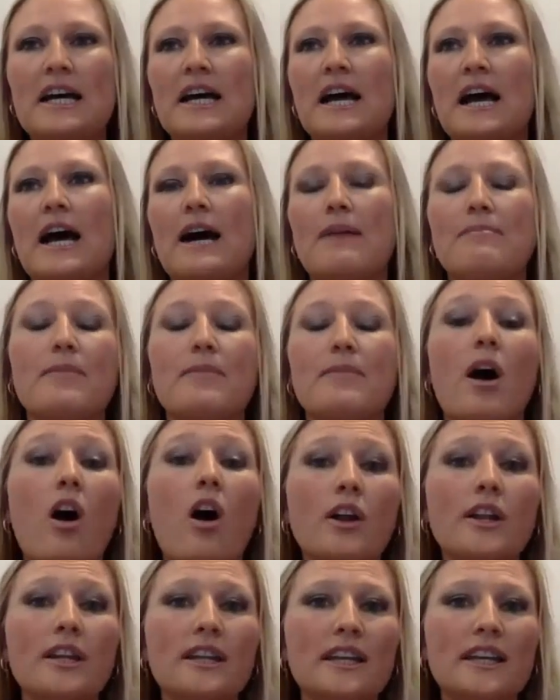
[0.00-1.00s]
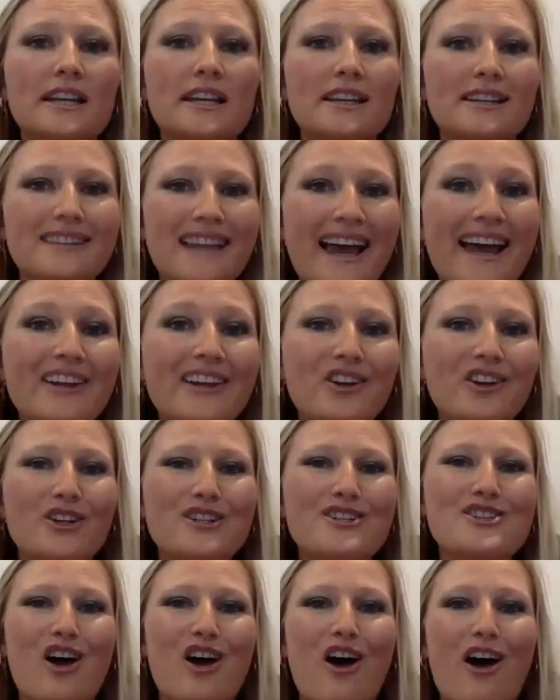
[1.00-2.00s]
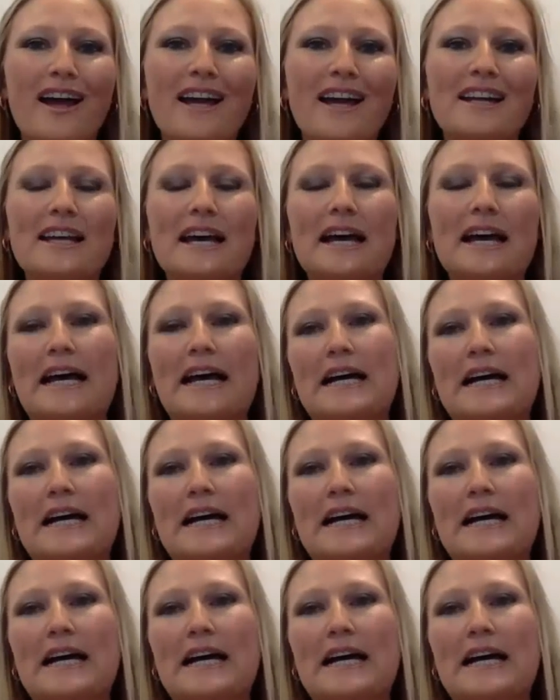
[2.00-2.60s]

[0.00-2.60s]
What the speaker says: On the landlord side,